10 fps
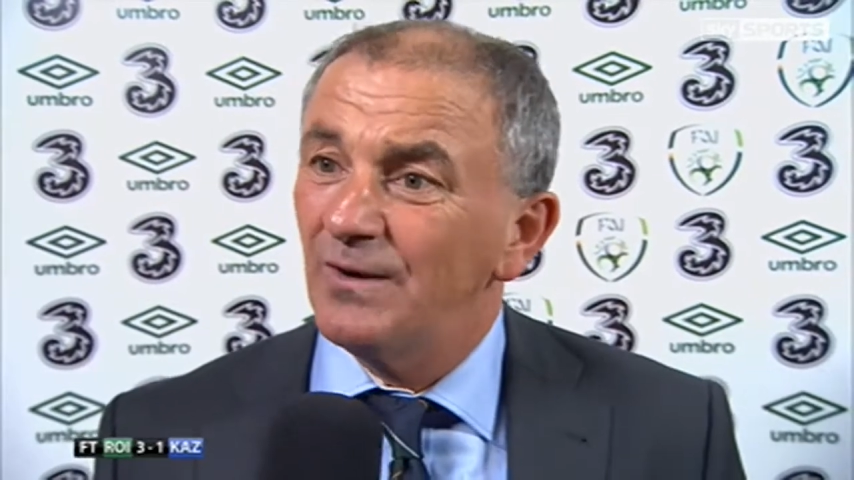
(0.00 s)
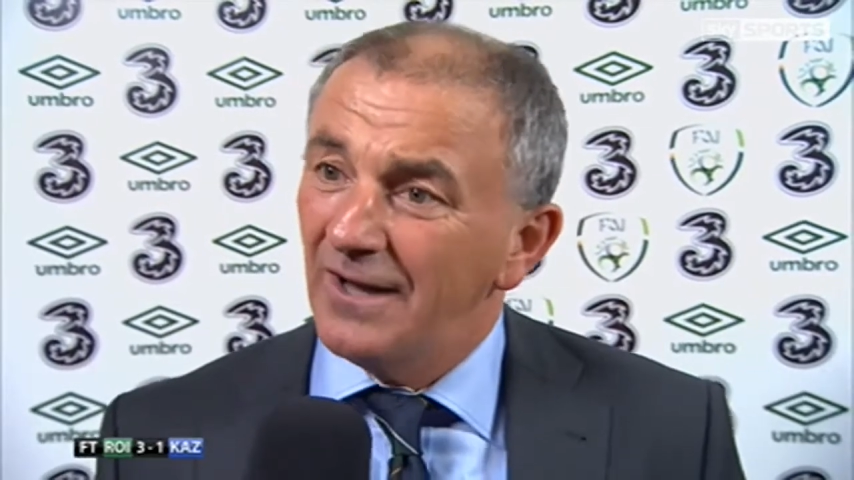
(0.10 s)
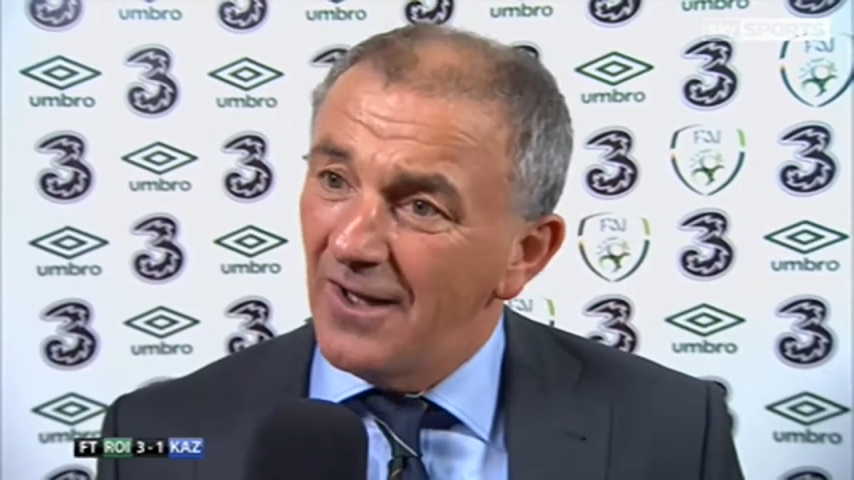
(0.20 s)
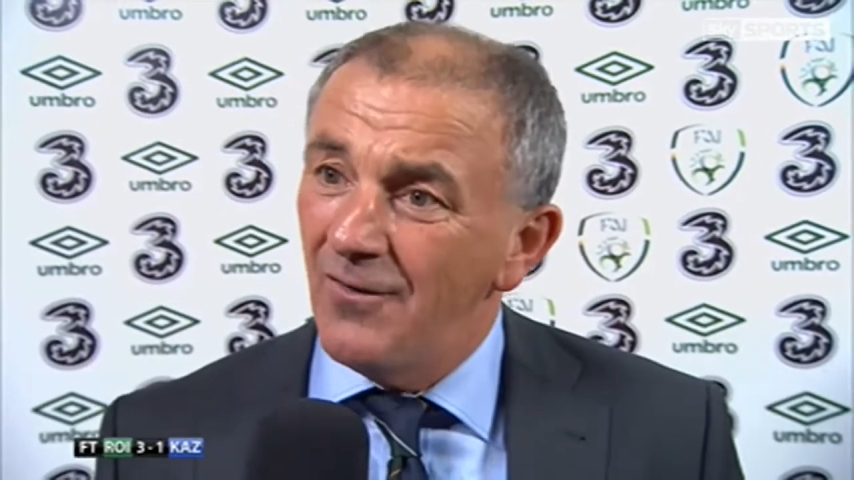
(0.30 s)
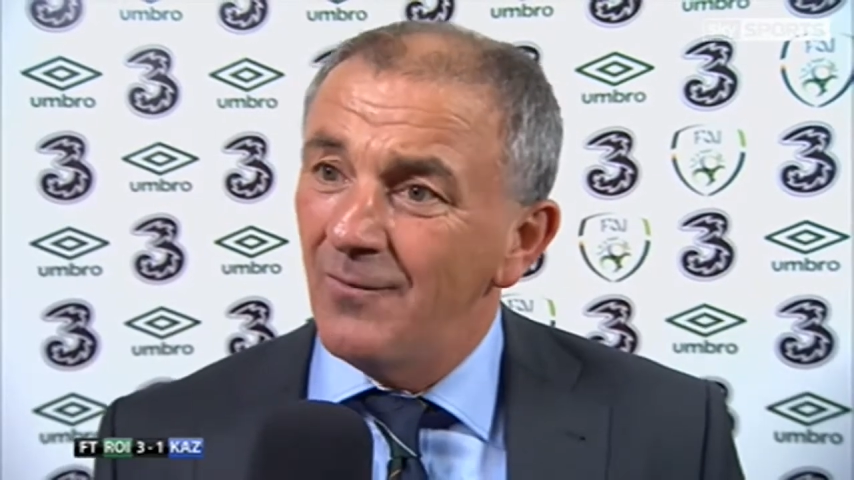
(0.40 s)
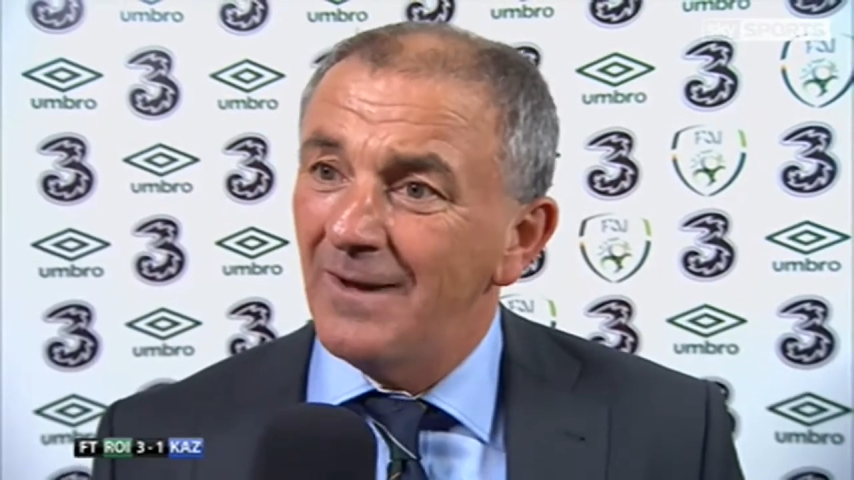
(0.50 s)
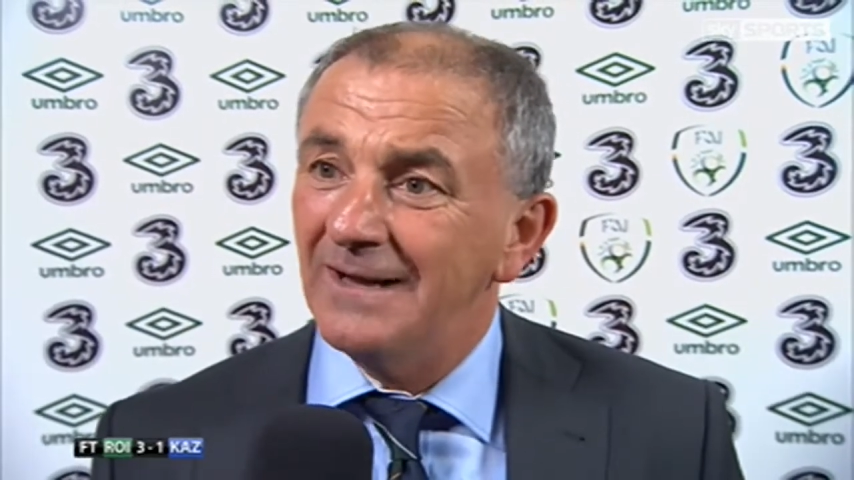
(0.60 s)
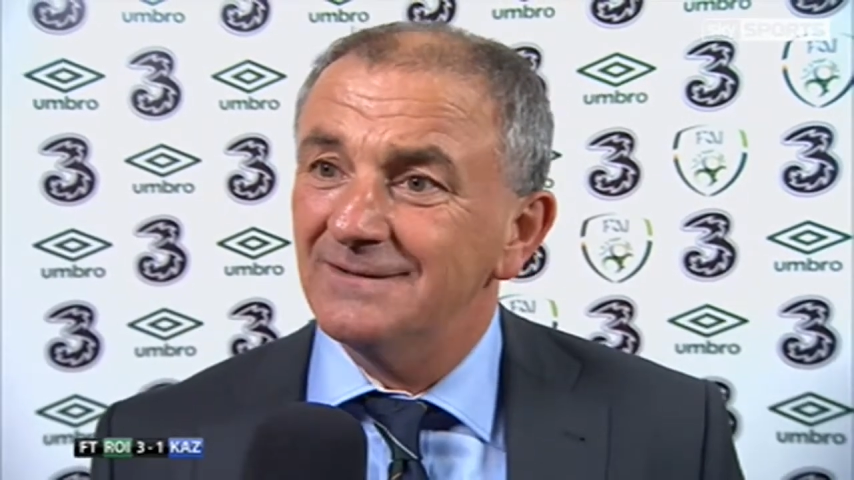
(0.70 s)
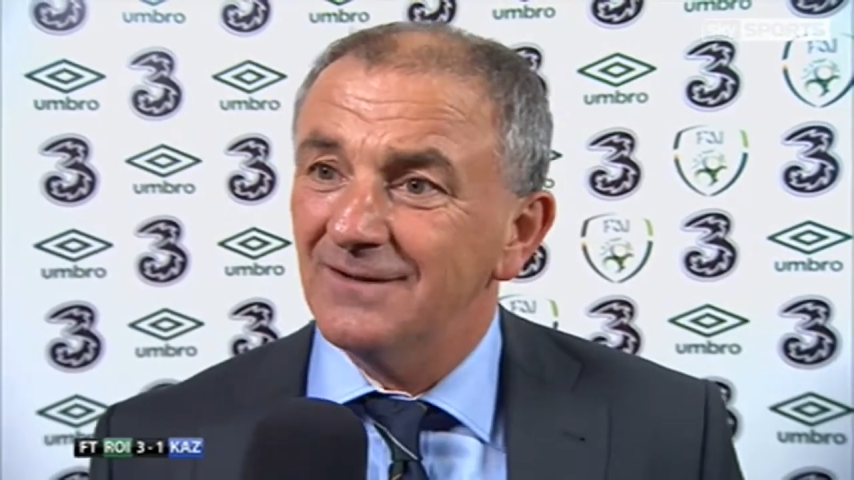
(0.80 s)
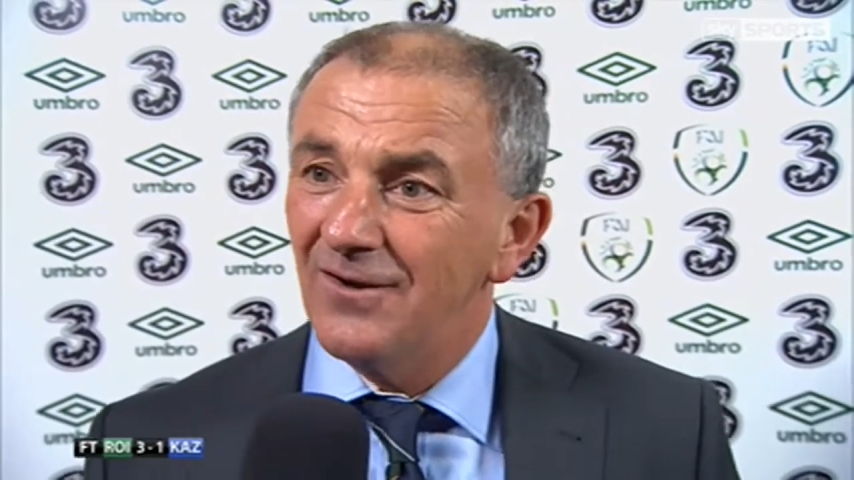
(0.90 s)
want to go home
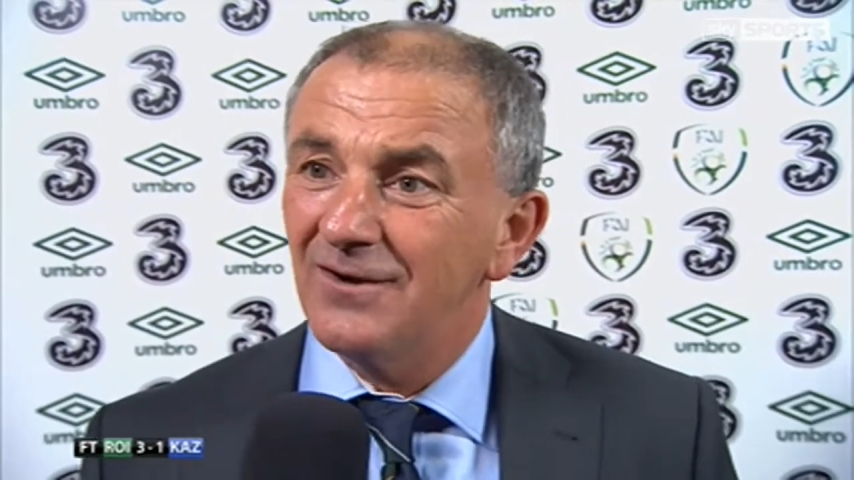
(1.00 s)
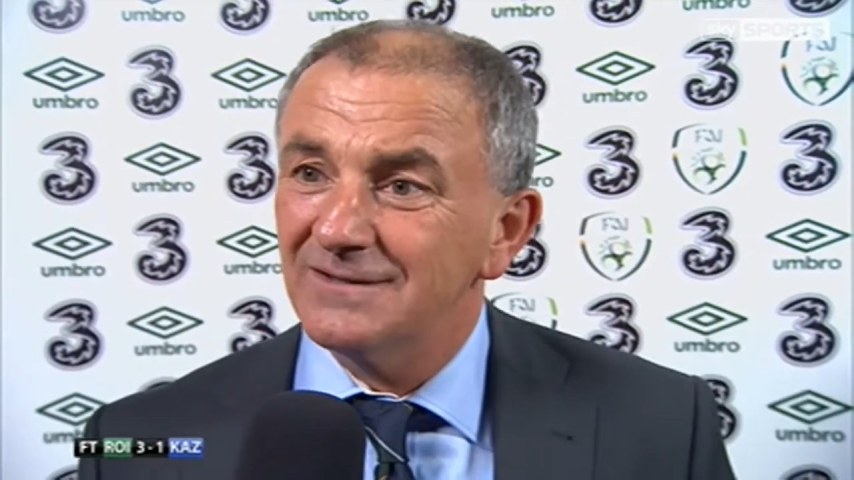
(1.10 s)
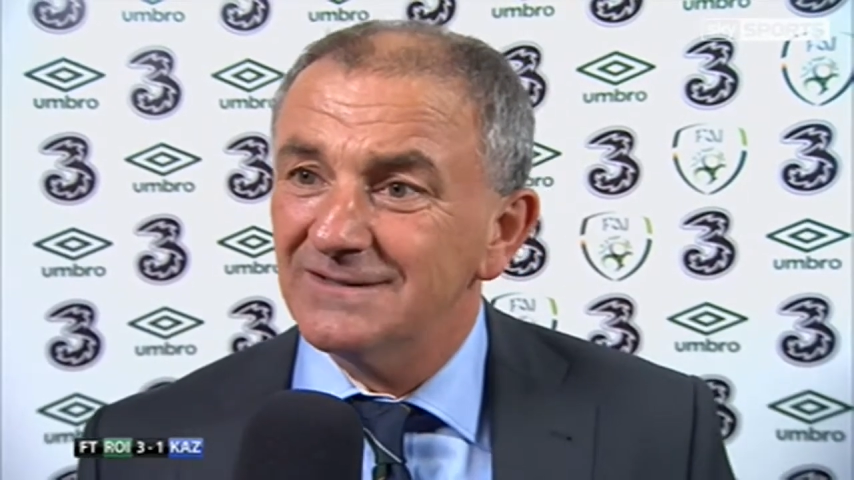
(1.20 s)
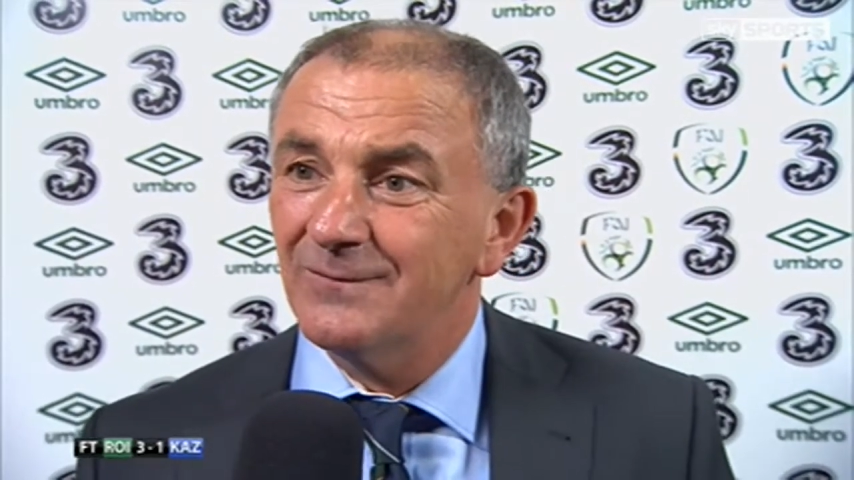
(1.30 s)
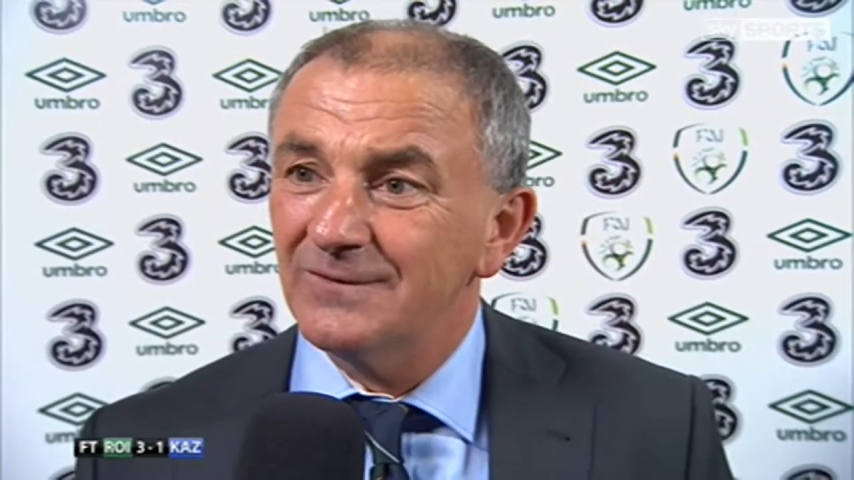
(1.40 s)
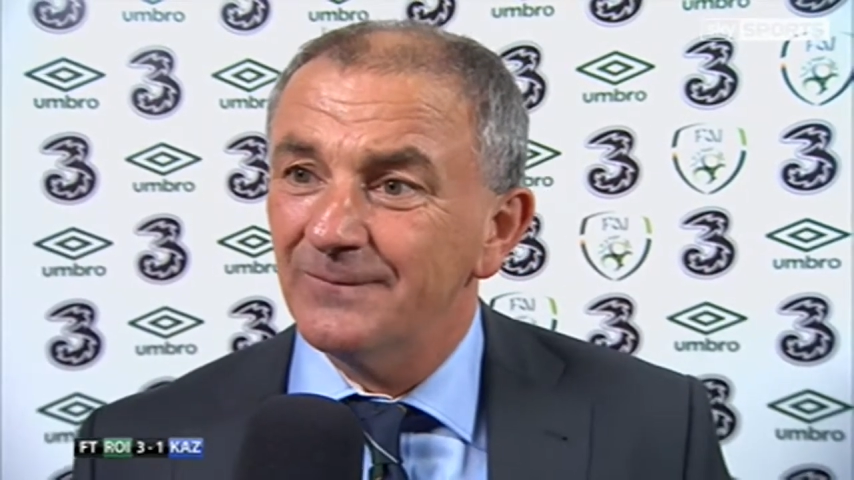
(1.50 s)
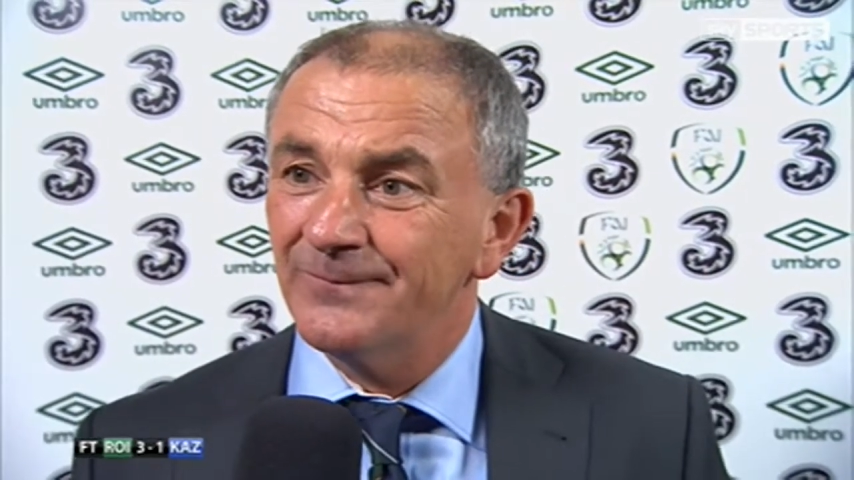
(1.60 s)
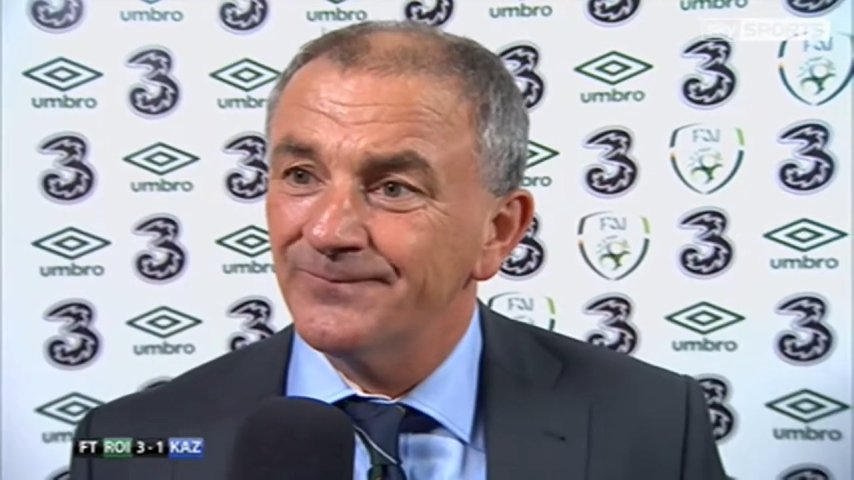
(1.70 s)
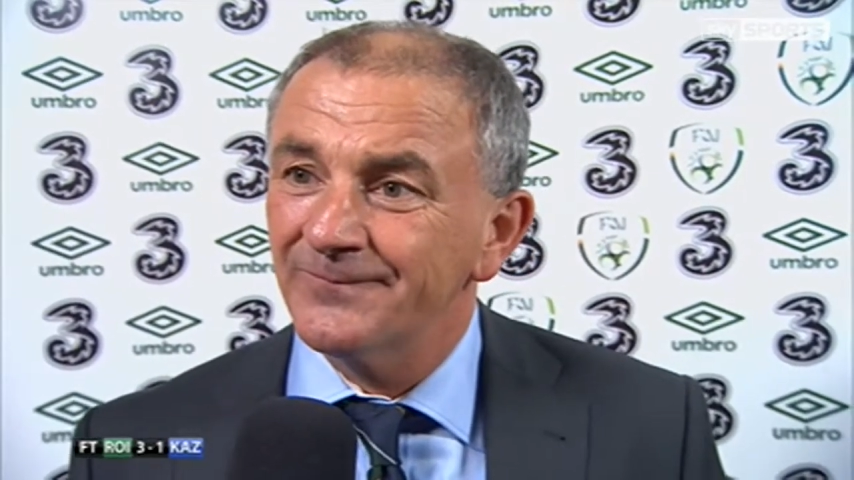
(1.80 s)
and talk and sit with them.